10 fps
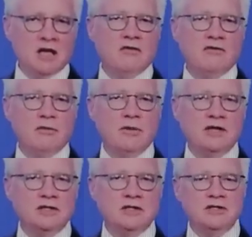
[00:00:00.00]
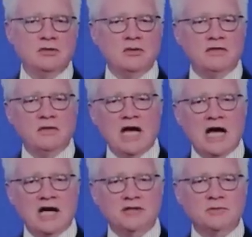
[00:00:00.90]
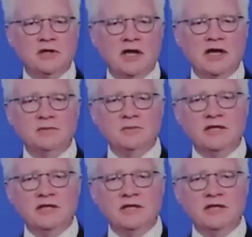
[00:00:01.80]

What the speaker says: for patients who were even hospitalized,